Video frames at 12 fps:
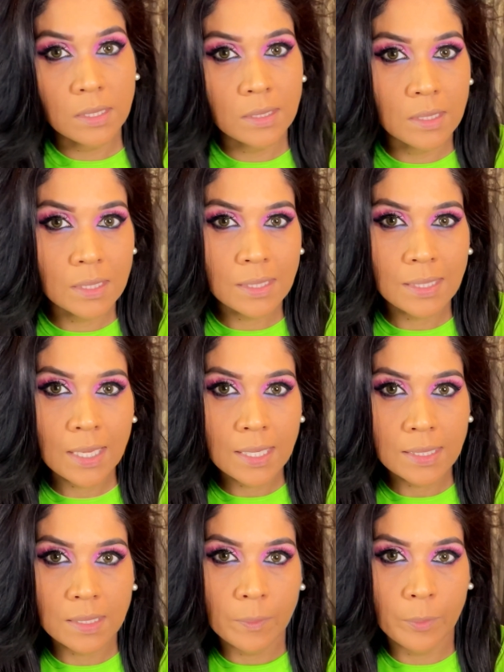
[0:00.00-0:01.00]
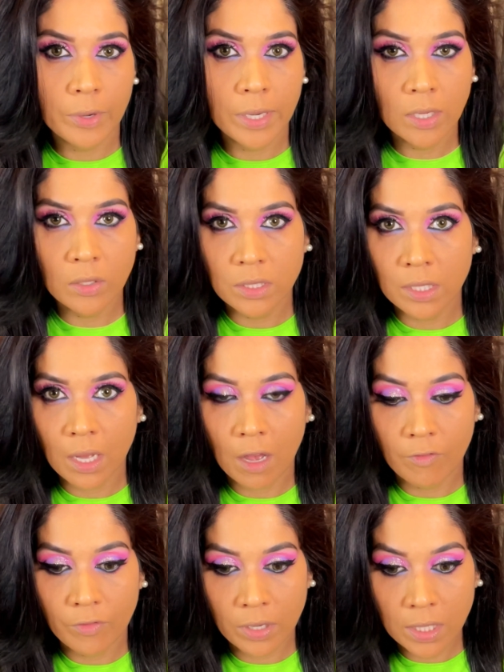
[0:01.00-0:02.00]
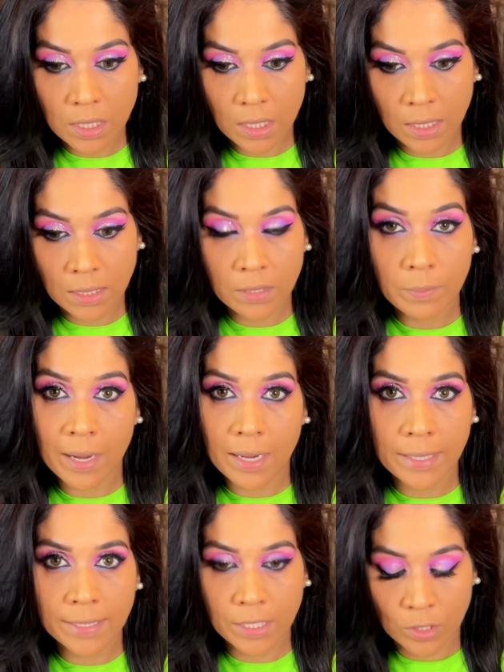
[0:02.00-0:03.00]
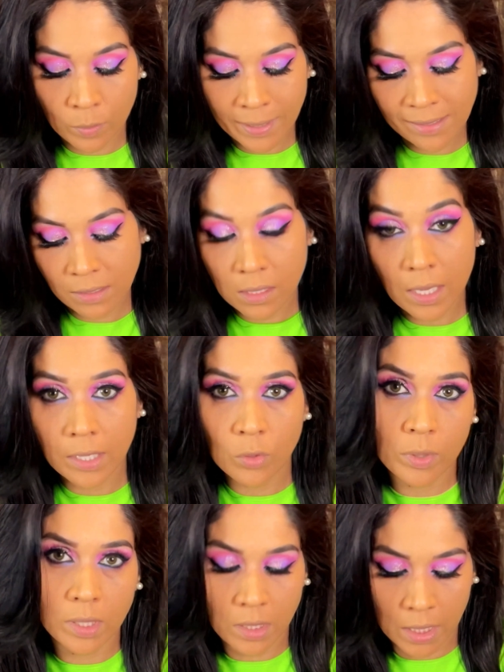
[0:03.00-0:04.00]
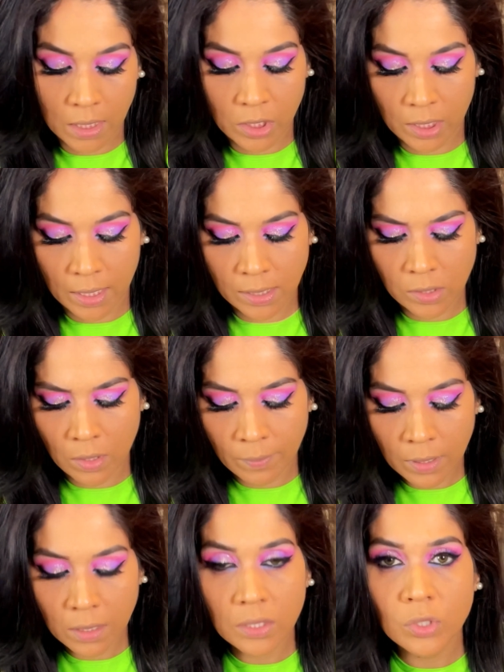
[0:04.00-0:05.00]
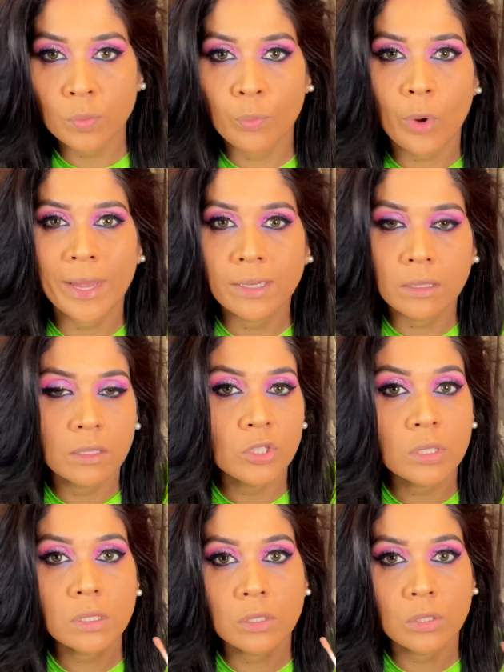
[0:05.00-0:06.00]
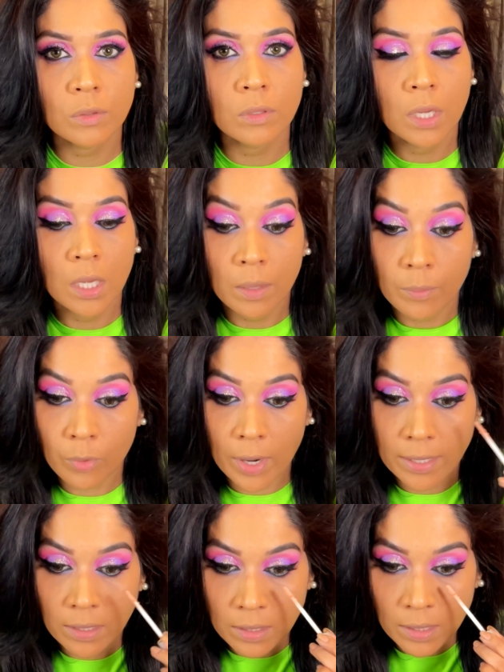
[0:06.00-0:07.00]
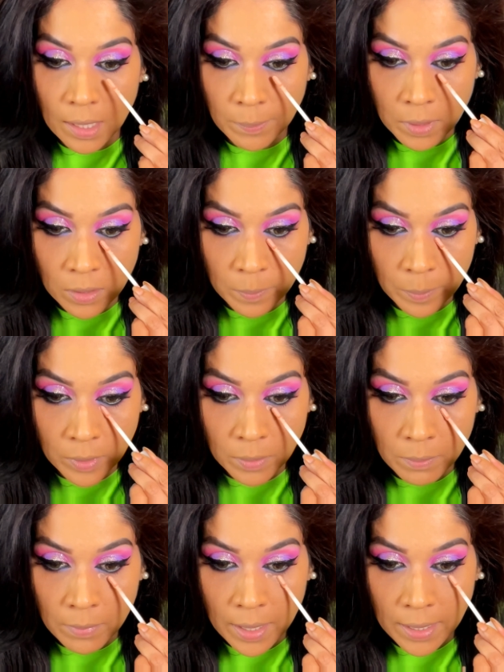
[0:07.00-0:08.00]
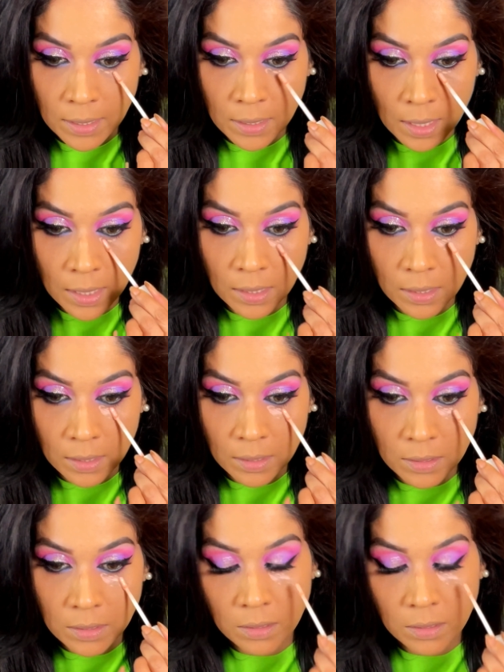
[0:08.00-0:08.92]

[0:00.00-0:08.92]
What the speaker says: this has a pretty good coverage under my eyes too, but still I don't want to take chance, so I'm gonna just brighten, just to brighten it, I'm gonna put my naked